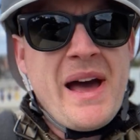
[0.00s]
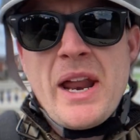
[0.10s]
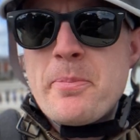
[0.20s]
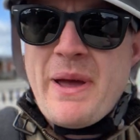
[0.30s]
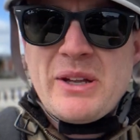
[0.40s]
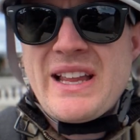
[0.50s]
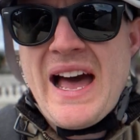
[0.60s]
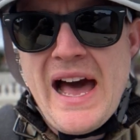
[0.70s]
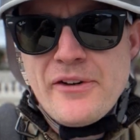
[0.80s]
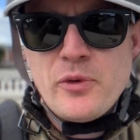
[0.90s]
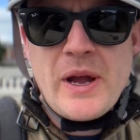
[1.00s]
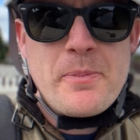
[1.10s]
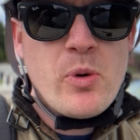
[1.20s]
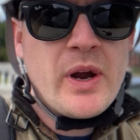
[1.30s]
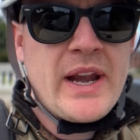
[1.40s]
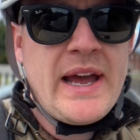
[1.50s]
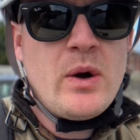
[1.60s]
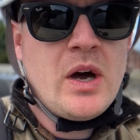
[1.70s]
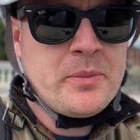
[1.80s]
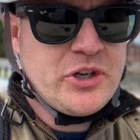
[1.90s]
at about the halfway point now
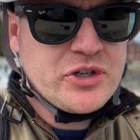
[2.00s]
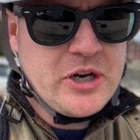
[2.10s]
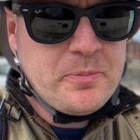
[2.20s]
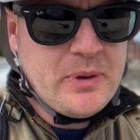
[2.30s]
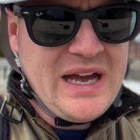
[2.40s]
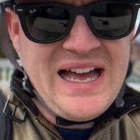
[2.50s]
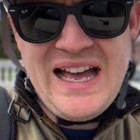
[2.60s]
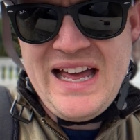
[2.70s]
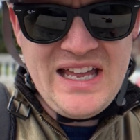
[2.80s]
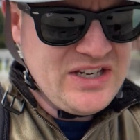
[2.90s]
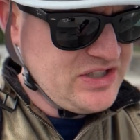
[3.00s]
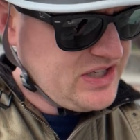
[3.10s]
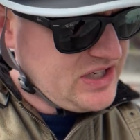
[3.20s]
on my trip, and